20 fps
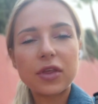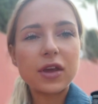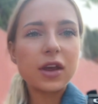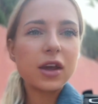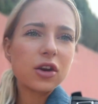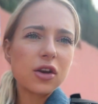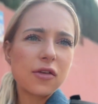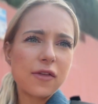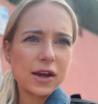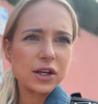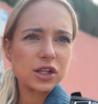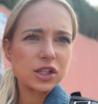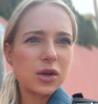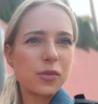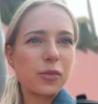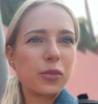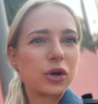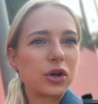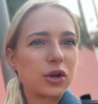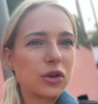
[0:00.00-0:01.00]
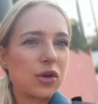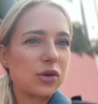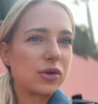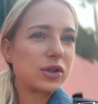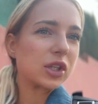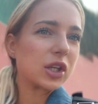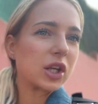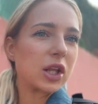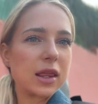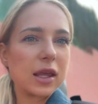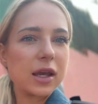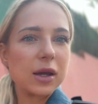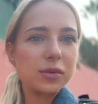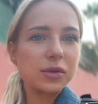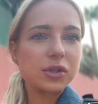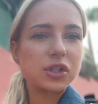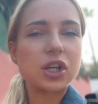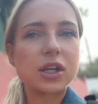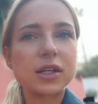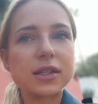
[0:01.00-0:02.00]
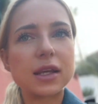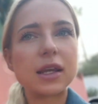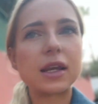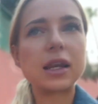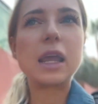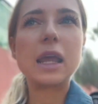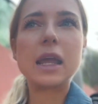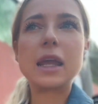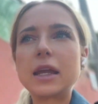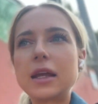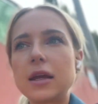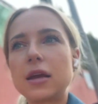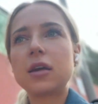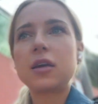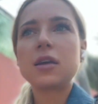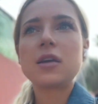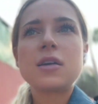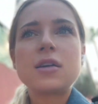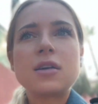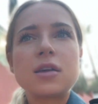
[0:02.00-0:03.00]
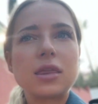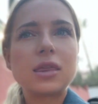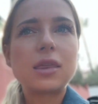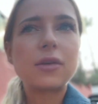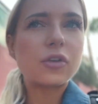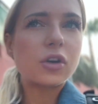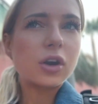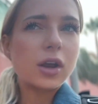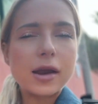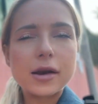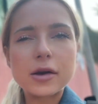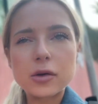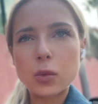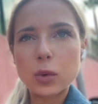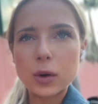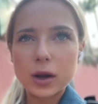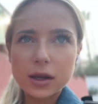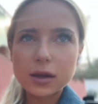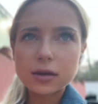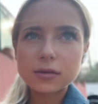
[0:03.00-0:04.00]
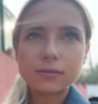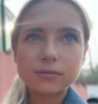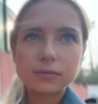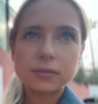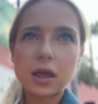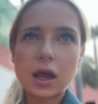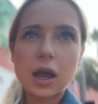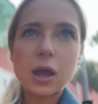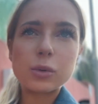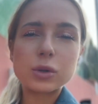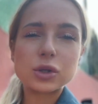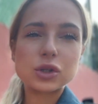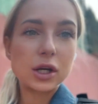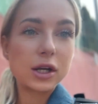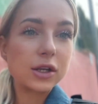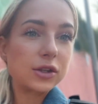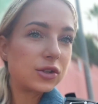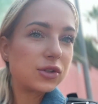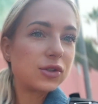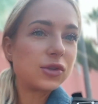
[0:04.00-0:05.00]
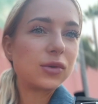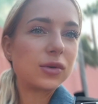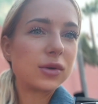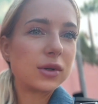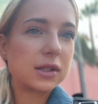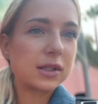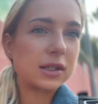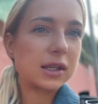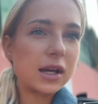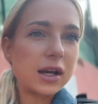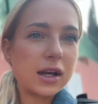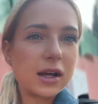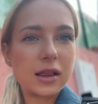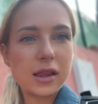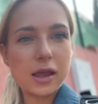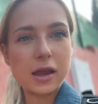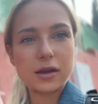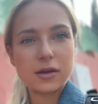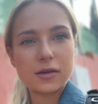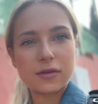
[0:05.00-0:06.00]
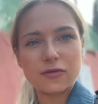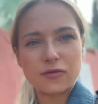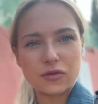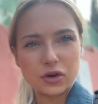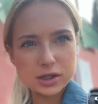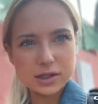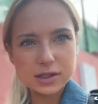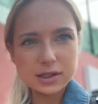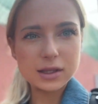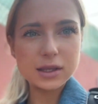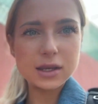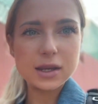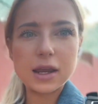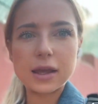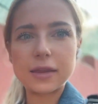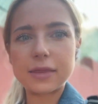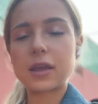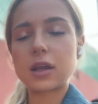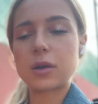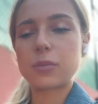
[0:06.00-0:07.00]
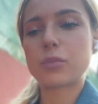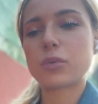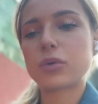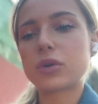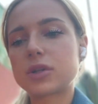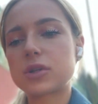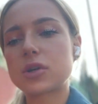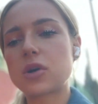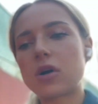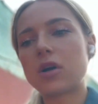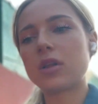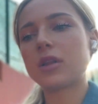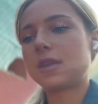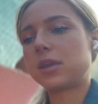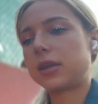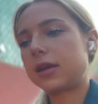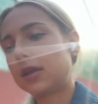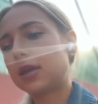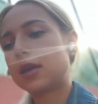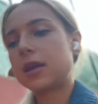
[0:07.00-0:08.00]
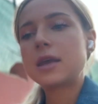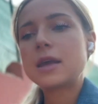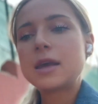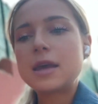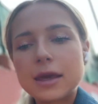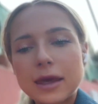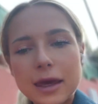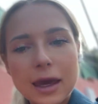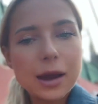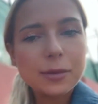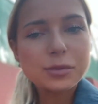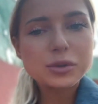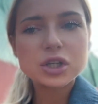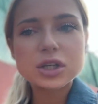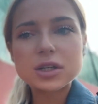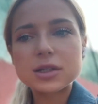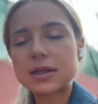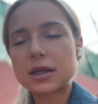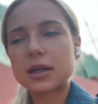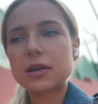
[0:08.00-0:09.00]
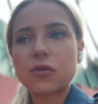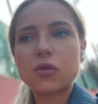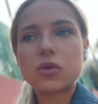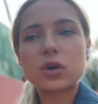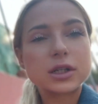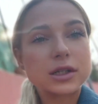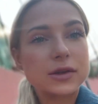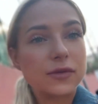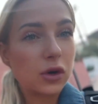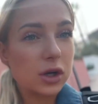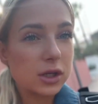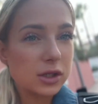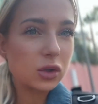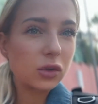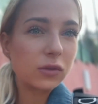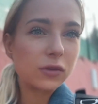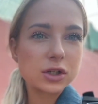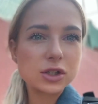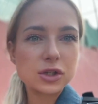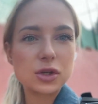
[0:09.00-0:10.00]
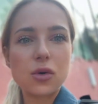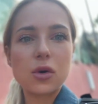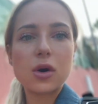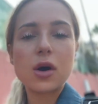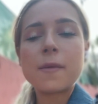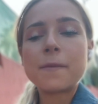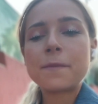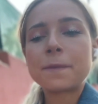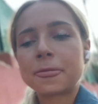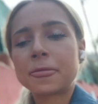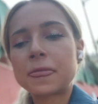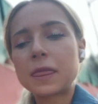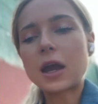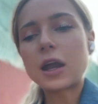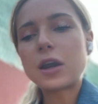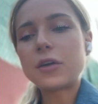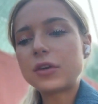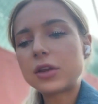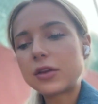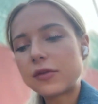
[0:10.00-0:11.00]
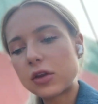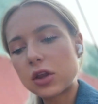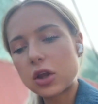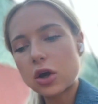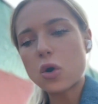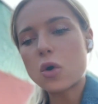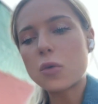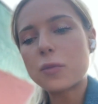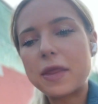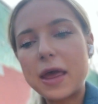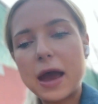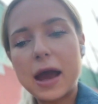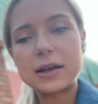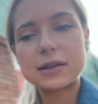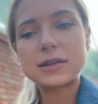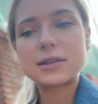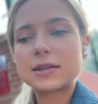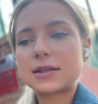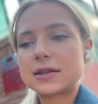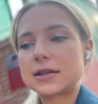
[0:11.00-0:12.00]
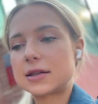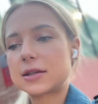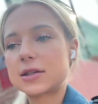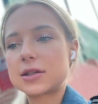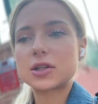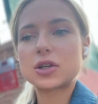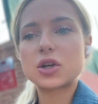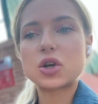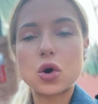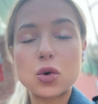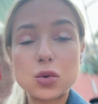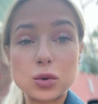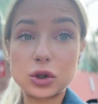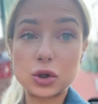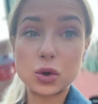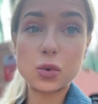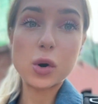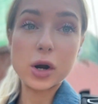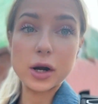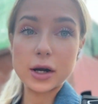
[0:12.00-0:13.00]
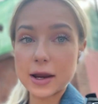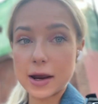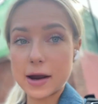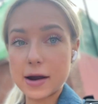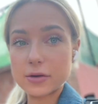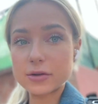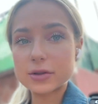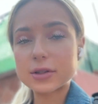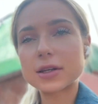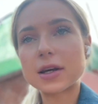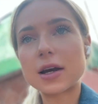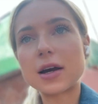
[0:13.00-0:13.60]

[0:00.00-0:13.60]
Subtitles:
thinking of actually putting those clips just in a different kind of way. I will try to do it like vertically and then put all the captions and of course voiceover. So I really hope that's going to work out,